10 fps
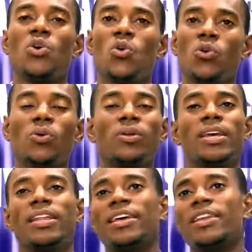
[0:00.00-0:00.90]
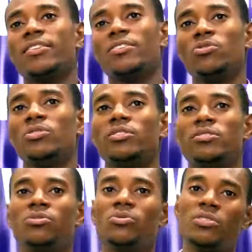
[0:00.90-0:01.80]
or not, and then you
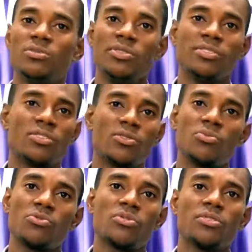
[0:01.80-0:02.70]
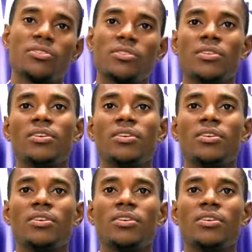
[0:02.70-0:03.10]
just do this basic computation.